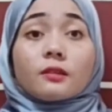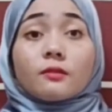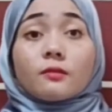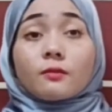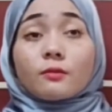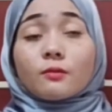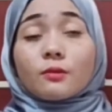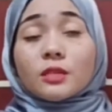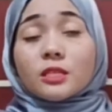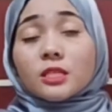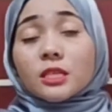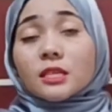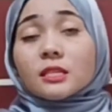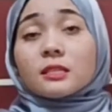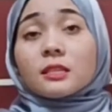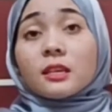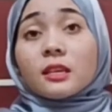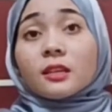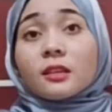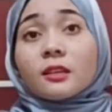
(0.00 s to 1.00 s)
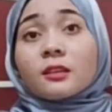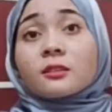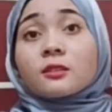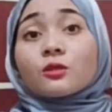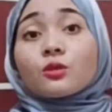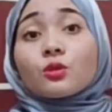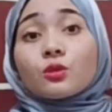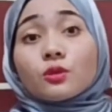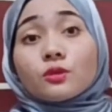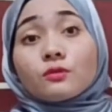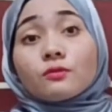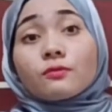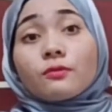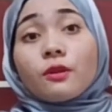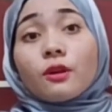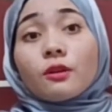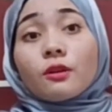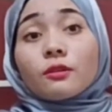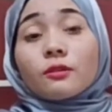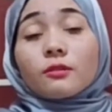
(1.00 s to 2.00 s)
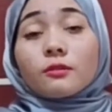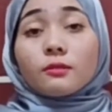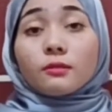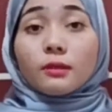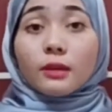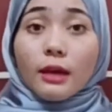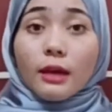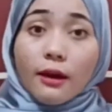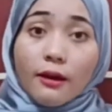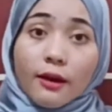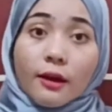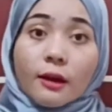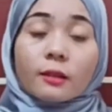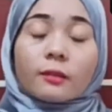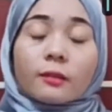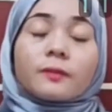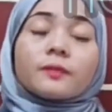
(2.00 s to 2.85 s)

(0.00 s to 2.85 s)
which is it is good for their health.